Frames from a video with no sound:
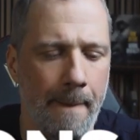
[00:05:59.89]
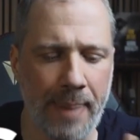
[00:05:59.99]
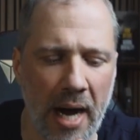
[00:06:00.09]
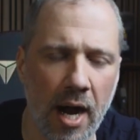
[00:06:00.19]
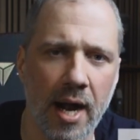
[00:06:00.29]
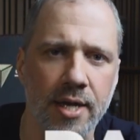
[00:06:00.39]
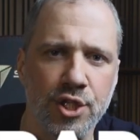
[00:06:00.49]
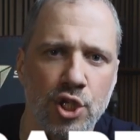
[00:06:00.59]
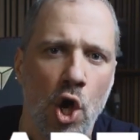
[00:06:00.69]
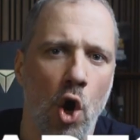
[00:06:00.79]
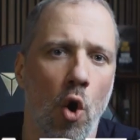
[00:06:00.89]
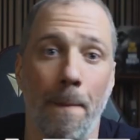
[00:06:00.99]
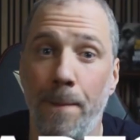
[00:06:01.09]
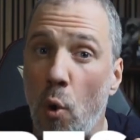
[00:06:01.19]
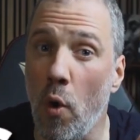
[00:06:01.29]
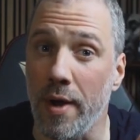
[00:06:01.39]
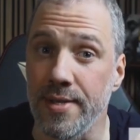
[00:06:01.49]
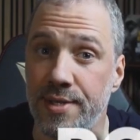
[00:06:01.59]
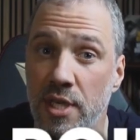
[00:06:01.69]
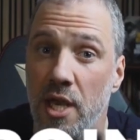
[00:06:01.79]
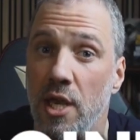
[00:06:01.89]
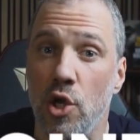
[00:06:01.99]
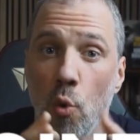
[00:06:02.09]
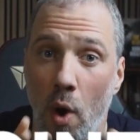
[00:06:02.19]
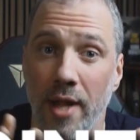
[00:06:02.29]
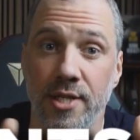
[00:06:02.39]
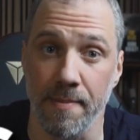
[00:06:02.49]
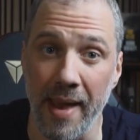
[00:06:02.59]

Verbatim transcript: parts, or points you want to